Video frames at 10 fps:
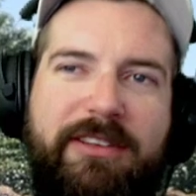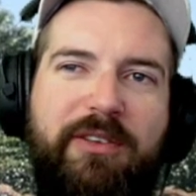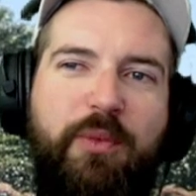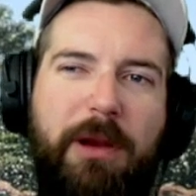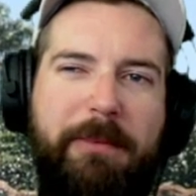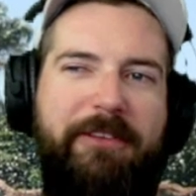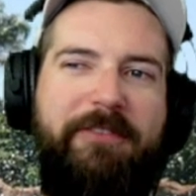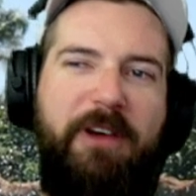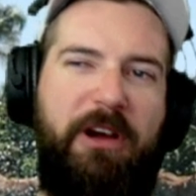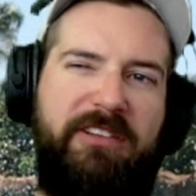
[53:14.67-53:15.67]
was one of my
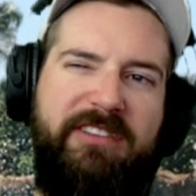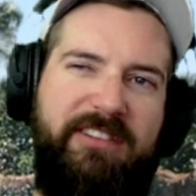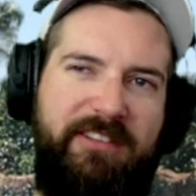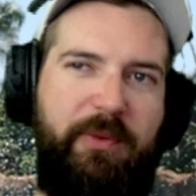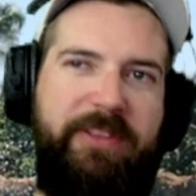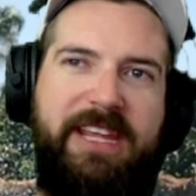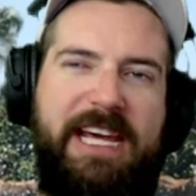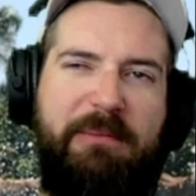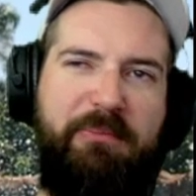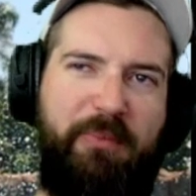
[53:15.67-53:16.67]
firsts with
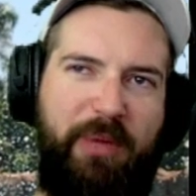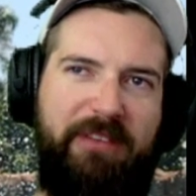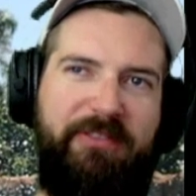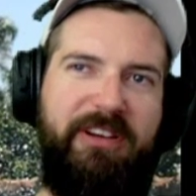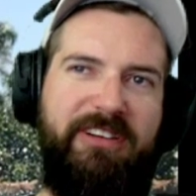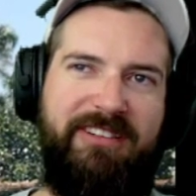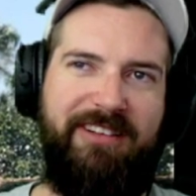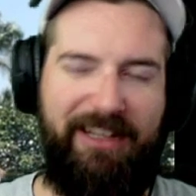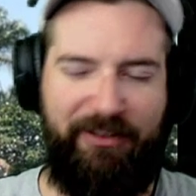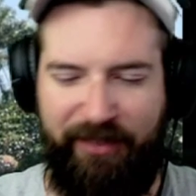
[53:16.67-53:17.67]
GIMP when I first
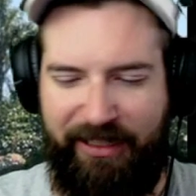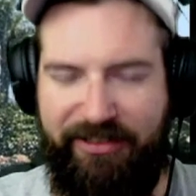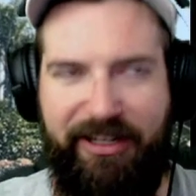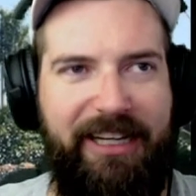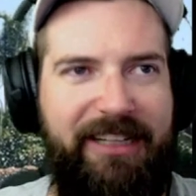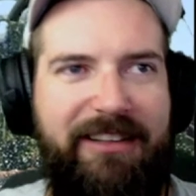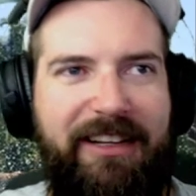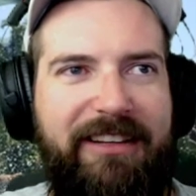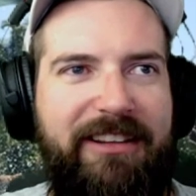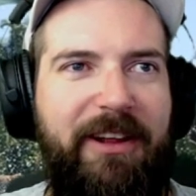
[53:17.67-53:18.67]
really started to
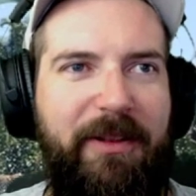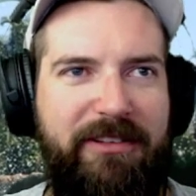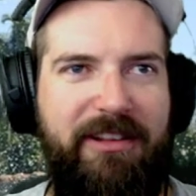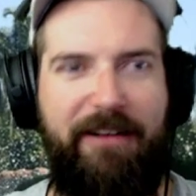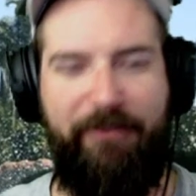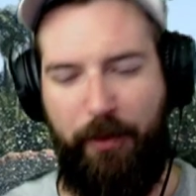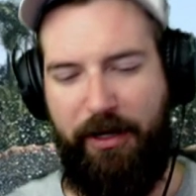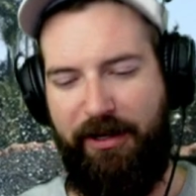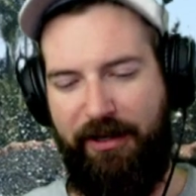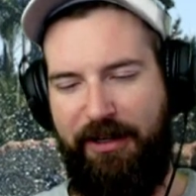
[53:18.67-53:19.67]
get to know the
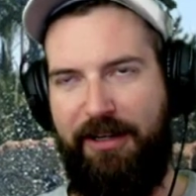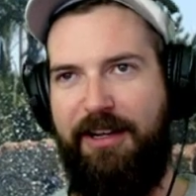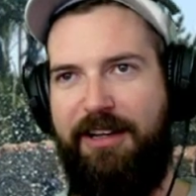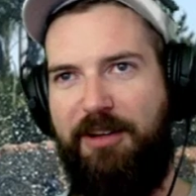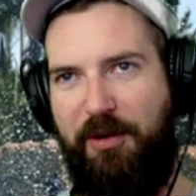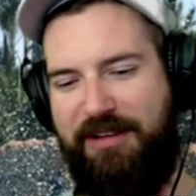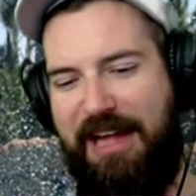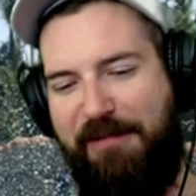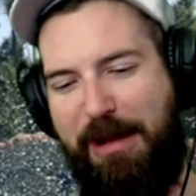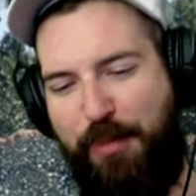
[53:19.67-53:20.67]
software. So it's
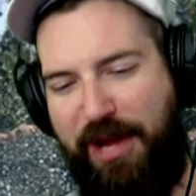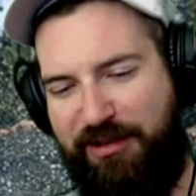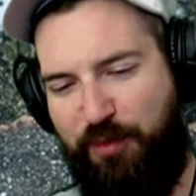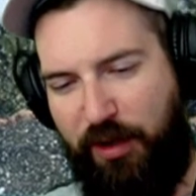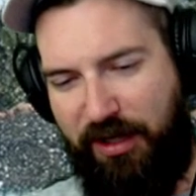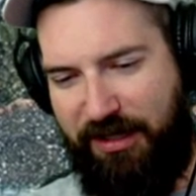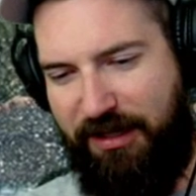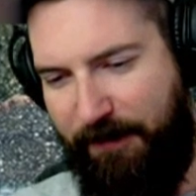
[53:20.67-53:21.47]
not my best work,